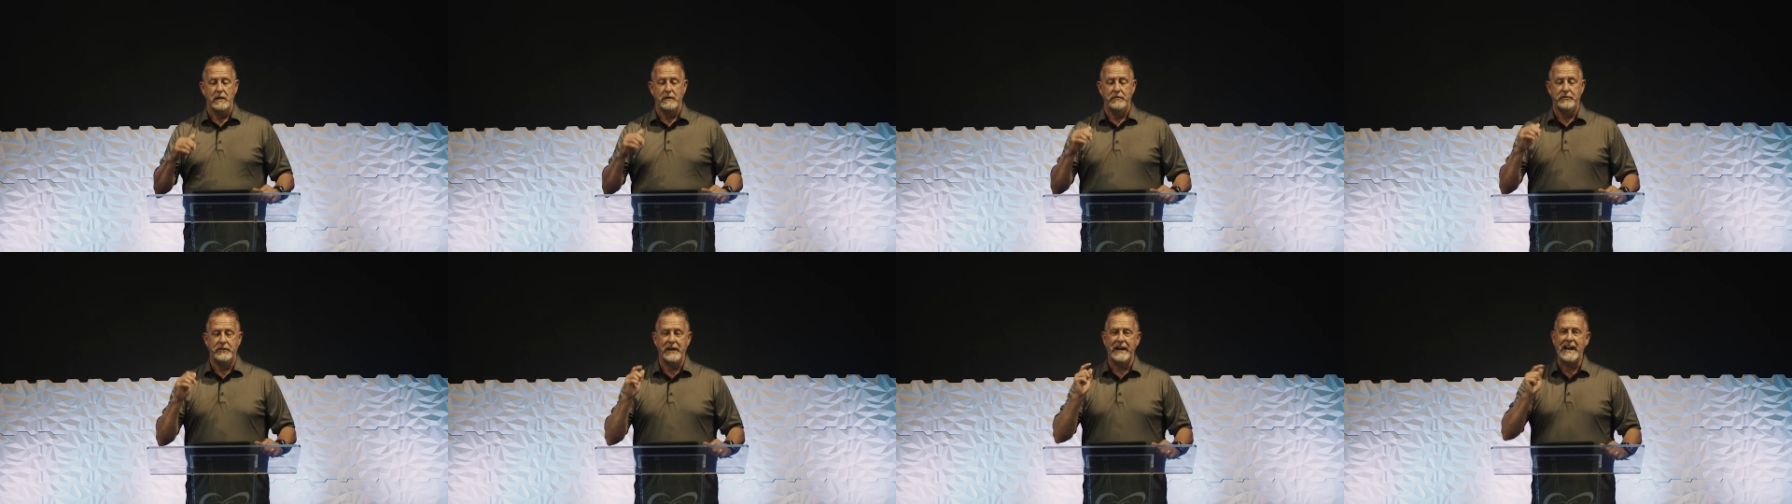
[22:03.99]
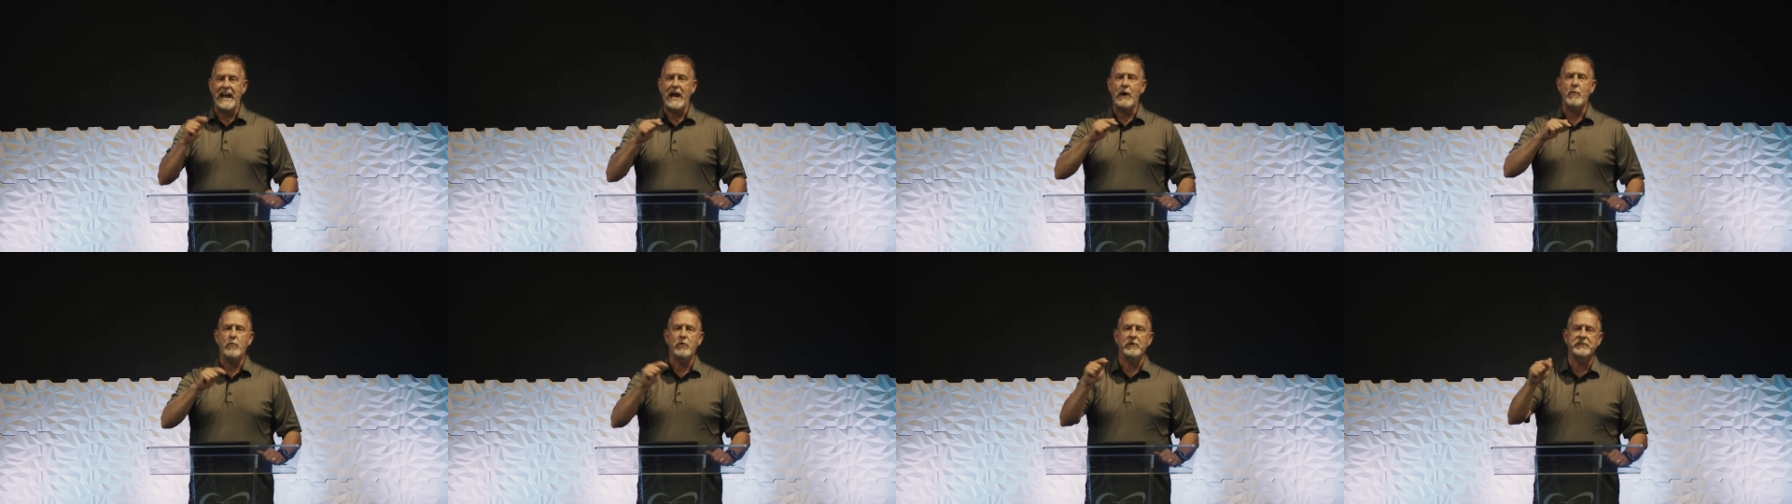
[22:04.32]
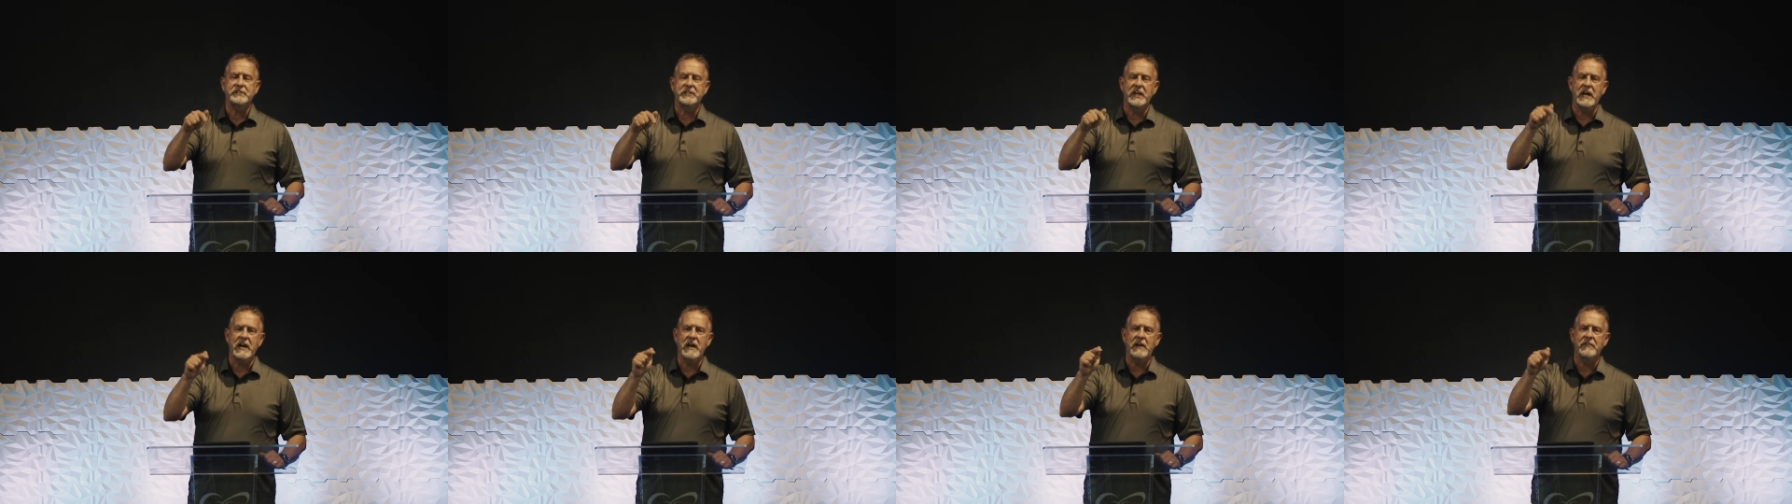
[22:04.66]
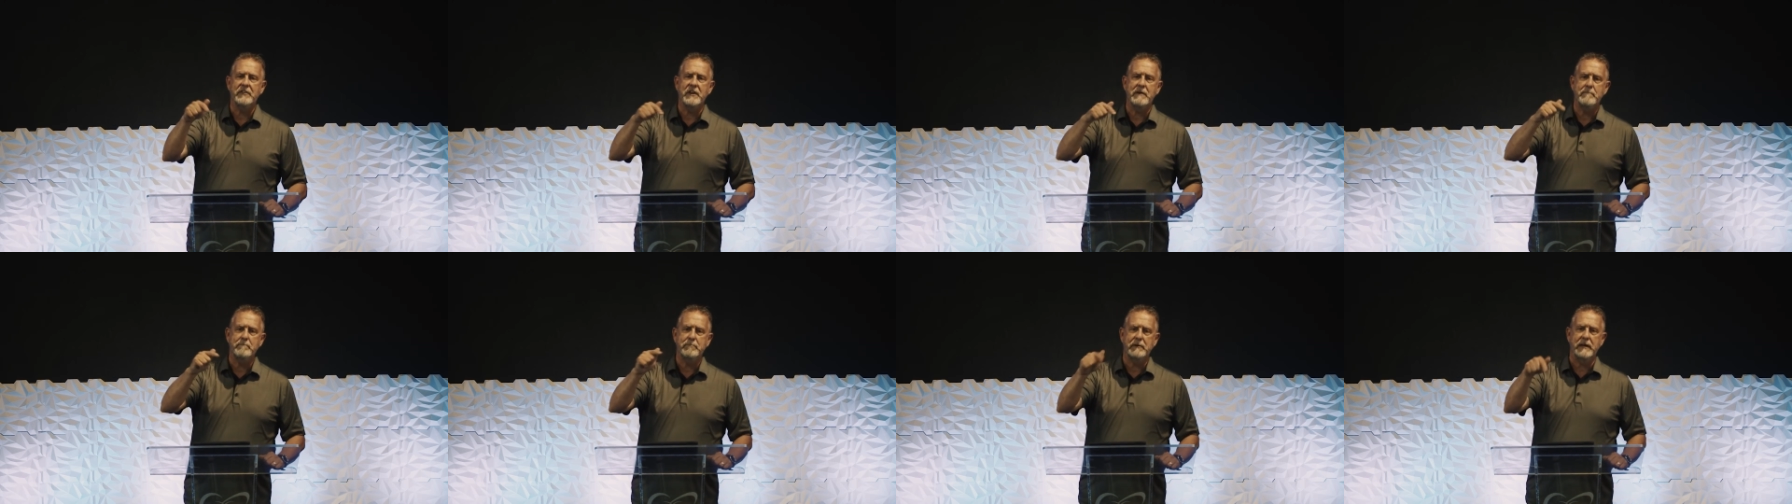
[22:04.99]
Then I will tell
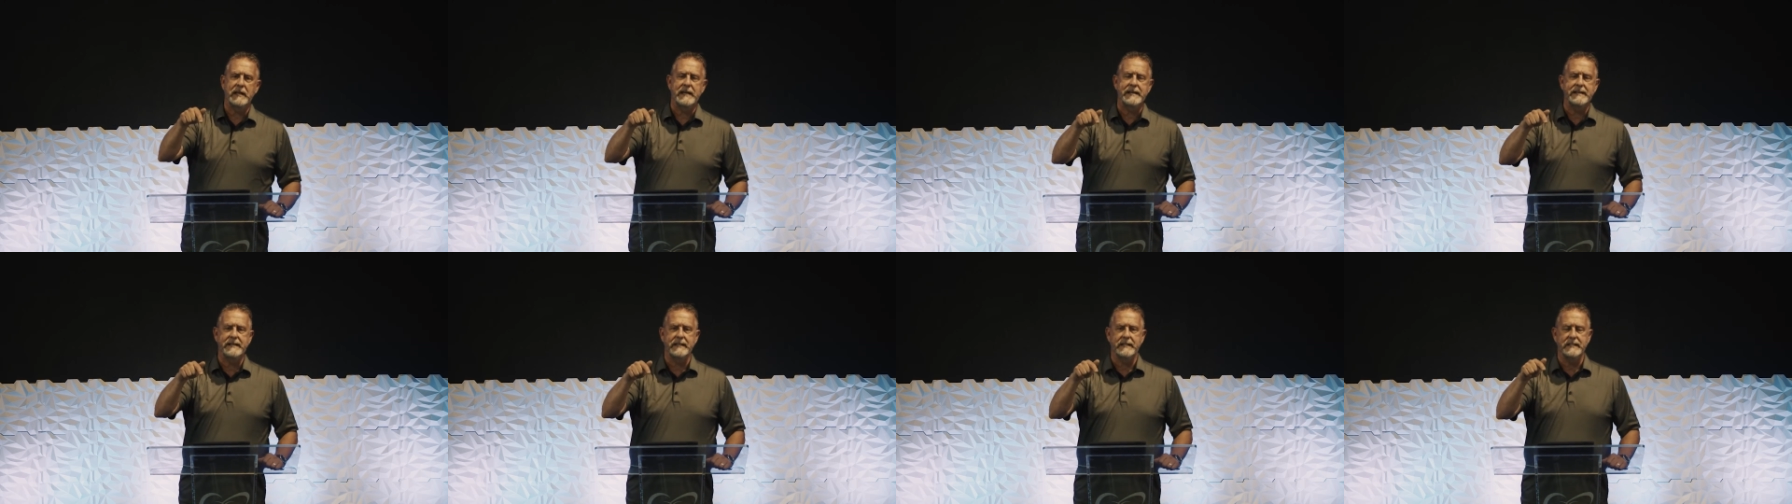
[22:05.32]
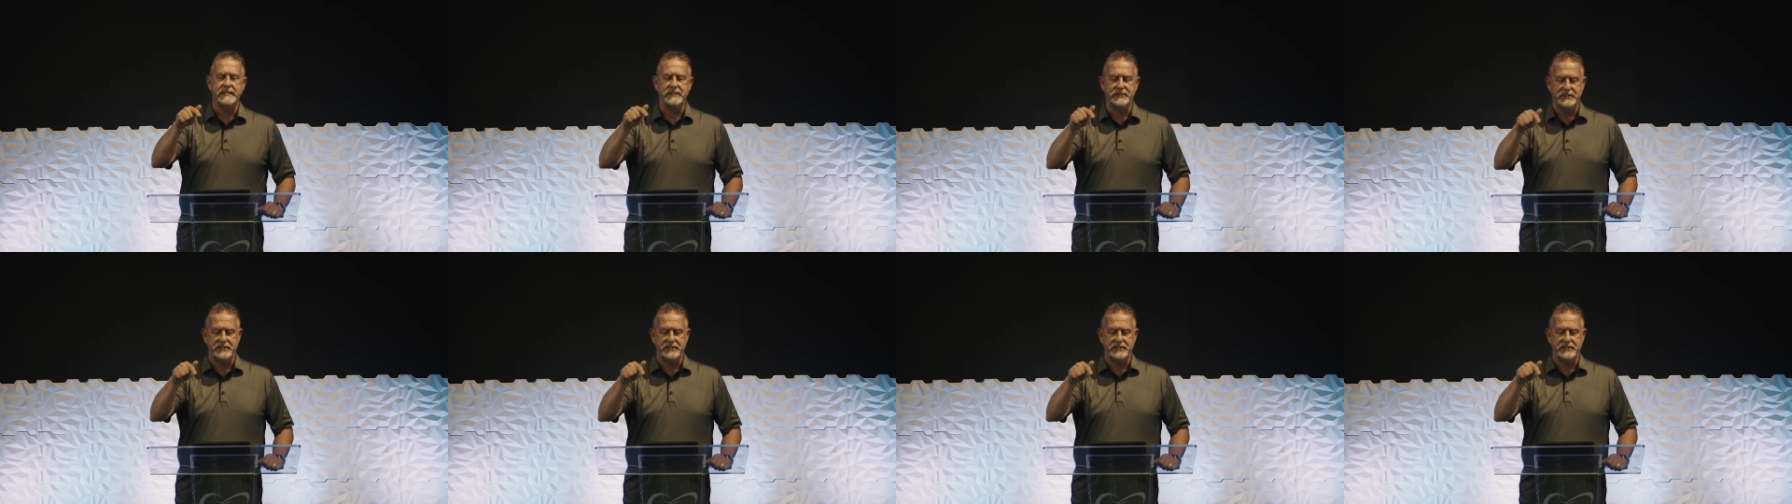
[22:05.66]
them plainly,